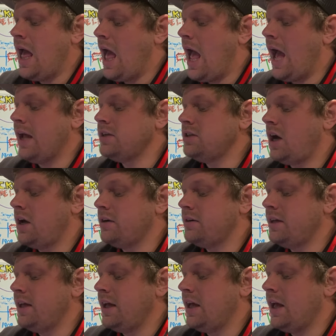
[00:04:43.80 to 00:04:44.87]

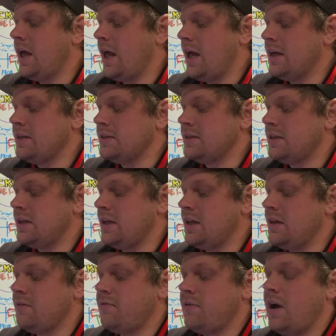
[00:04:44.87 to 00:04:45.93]
agilely as
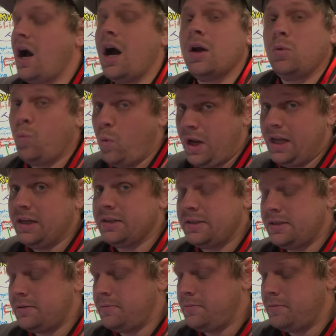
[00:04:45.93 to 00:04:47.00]
if on
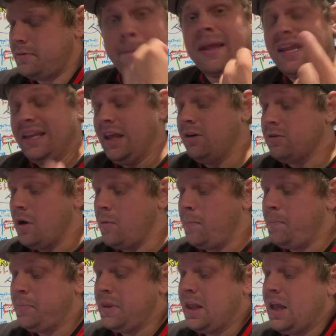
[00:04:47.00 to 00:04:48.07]
wings in yellow
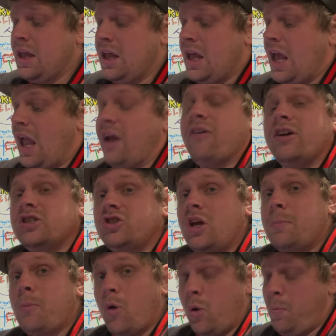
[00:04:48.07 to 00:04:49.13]
a legendary
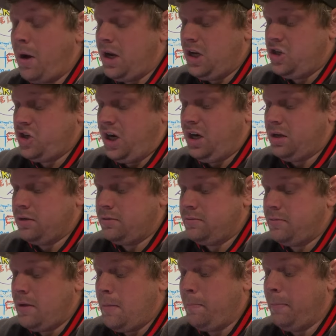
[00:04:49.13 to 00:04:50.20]
pokemon in china
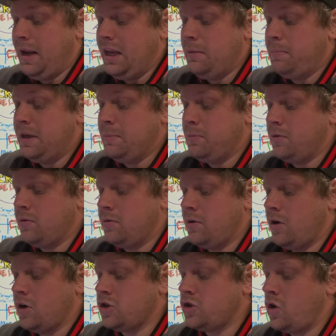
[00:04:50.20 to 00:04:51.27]
Many people
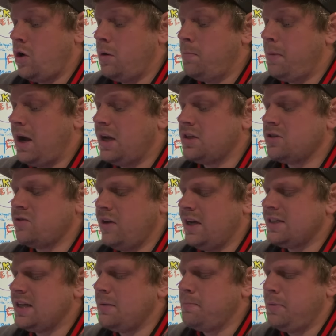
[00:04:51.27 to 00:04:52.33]
are charmed by its
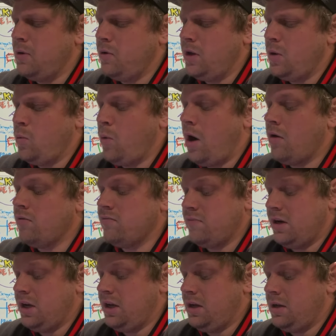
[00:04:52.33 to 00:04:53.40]
grace and beauty while
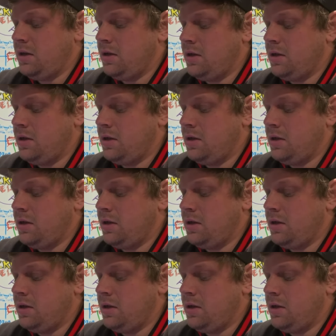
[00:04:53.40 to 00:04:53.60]
running.